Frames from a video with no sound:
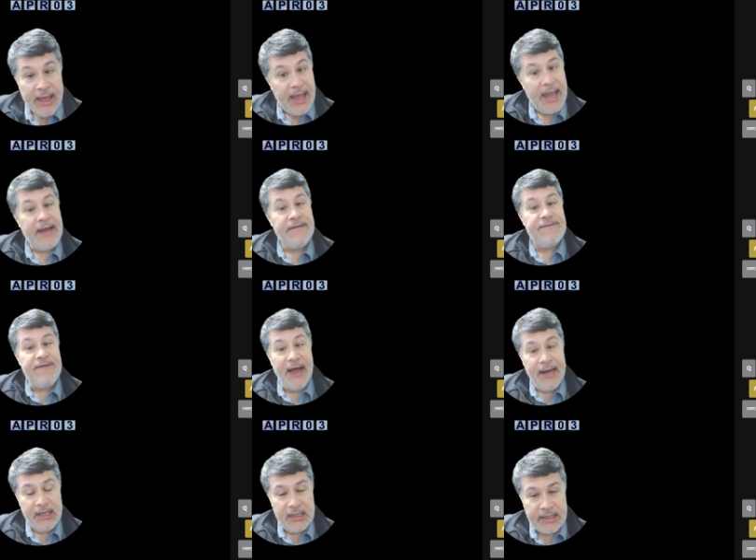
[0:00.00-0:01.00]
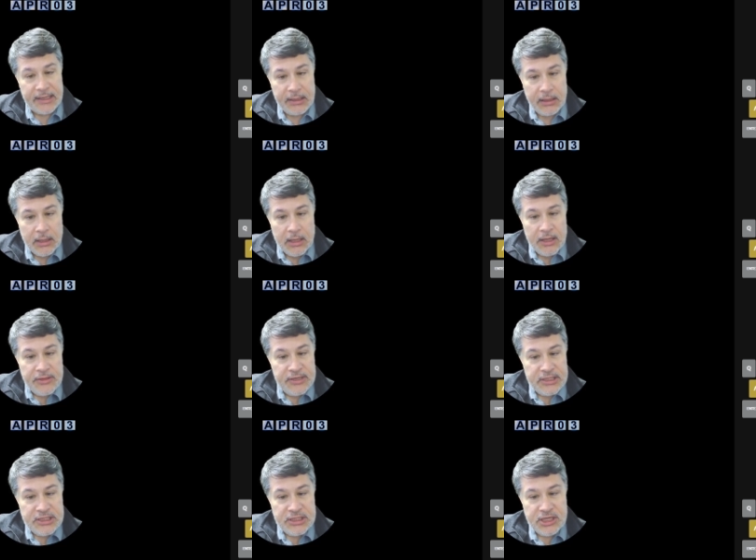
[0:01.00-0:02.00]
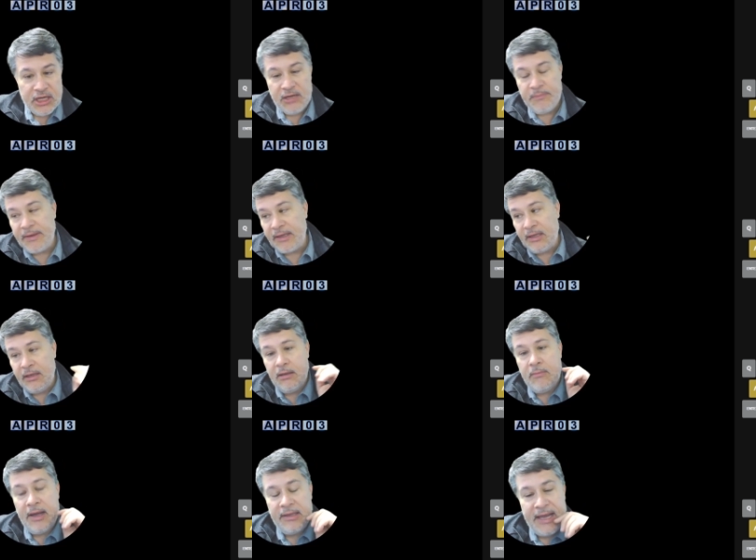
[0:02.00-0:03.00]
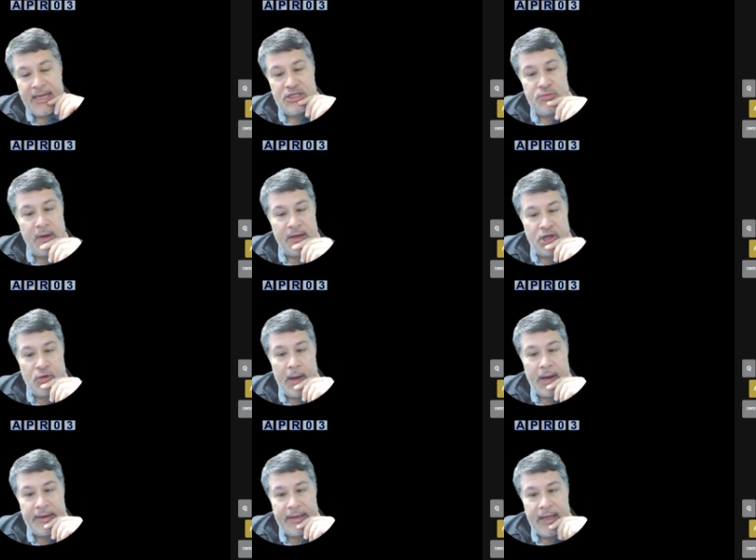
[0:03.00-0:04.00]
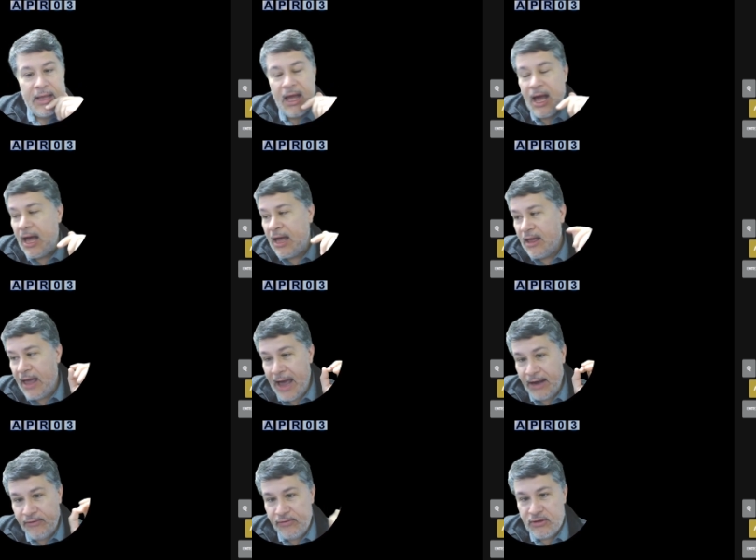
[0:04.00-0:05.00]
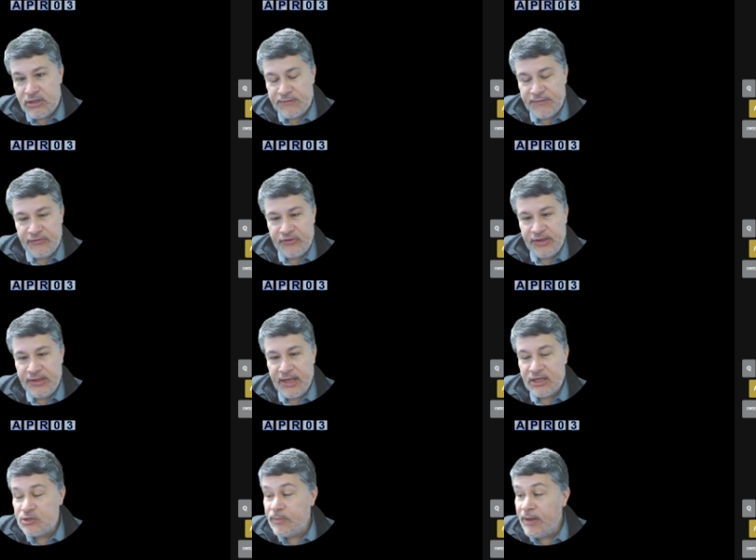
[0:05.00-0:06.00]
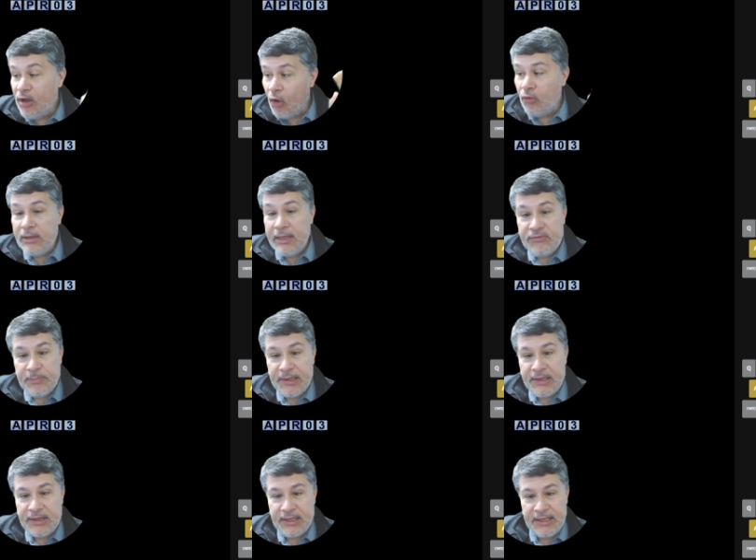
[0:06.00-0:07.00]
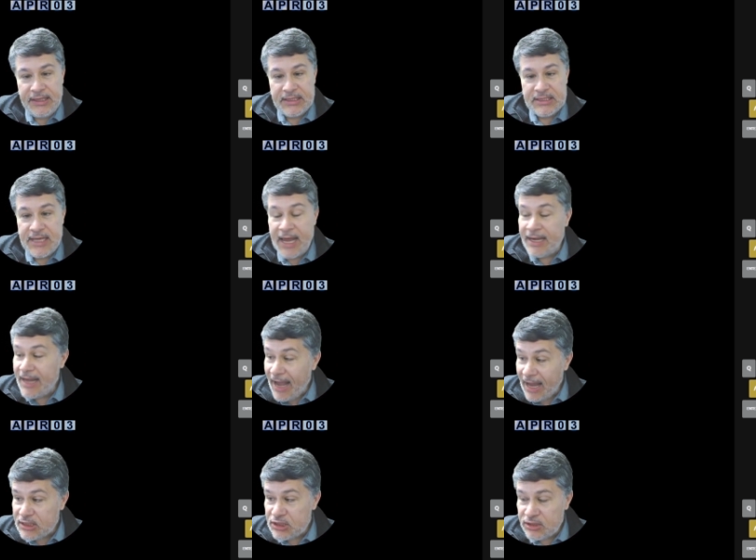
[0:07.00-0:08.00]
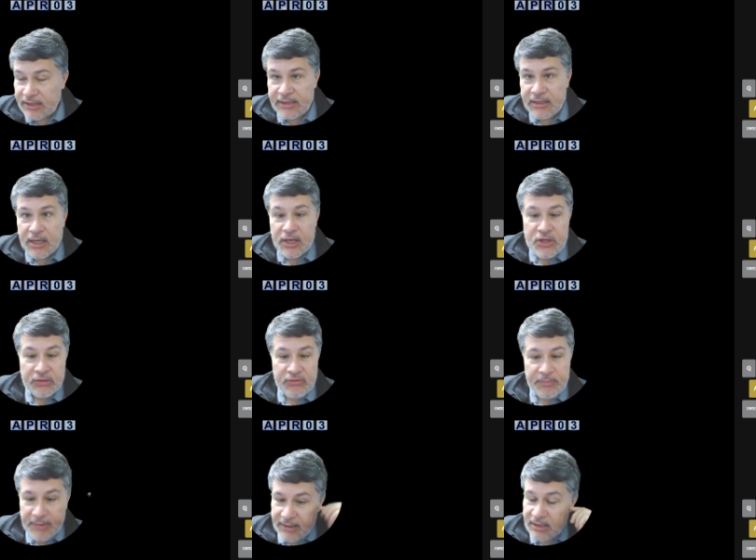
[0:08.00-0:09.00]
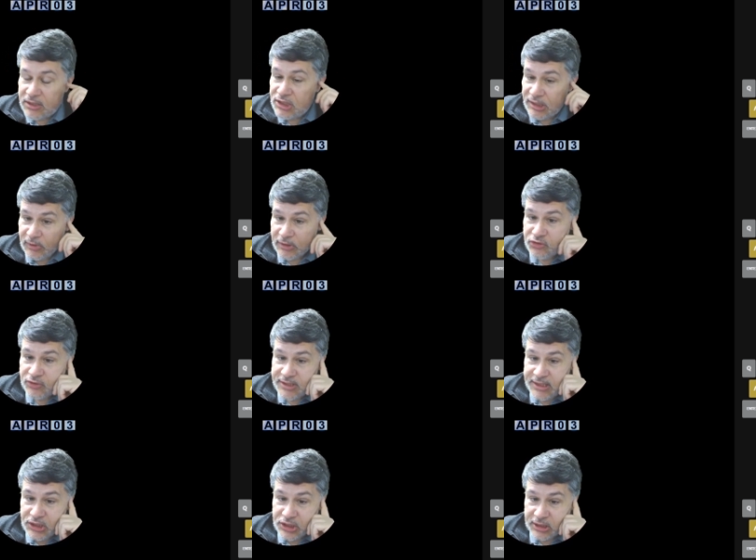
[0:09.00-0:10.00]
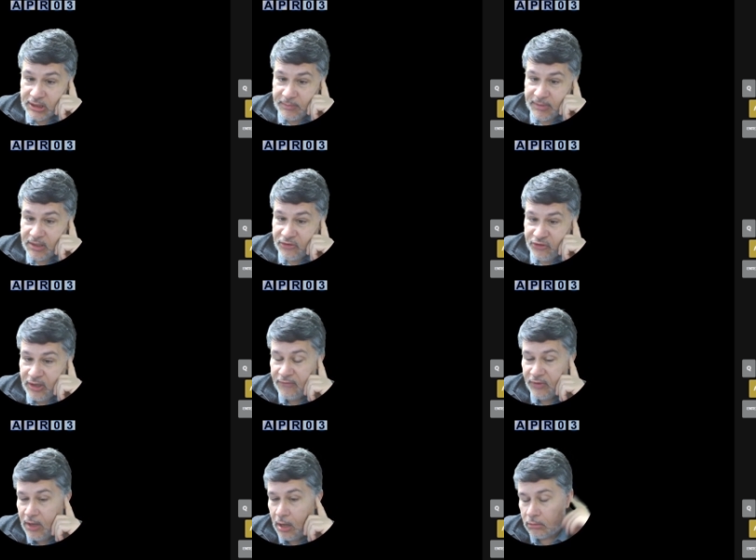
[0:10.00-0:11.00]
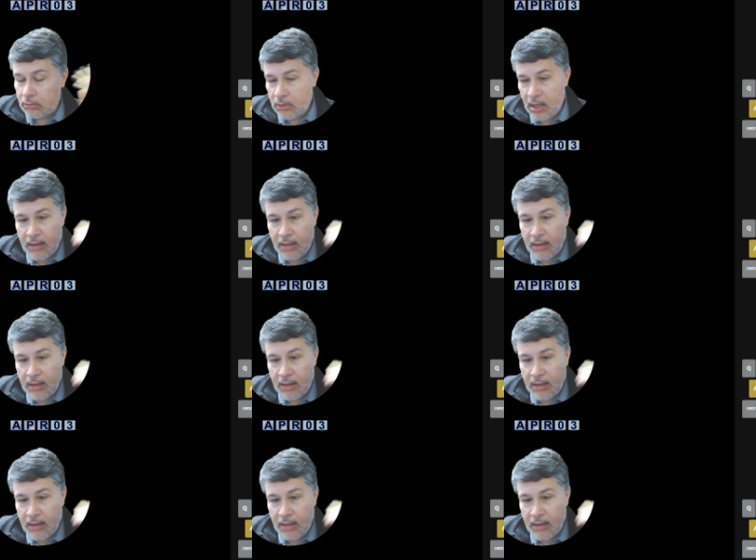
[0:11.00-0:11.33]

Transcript: And finally, this is going to be my last one, Query. Out of those 15 letters, we only repeat the E's. And actually, they're repeated somewhat strategically because you never know.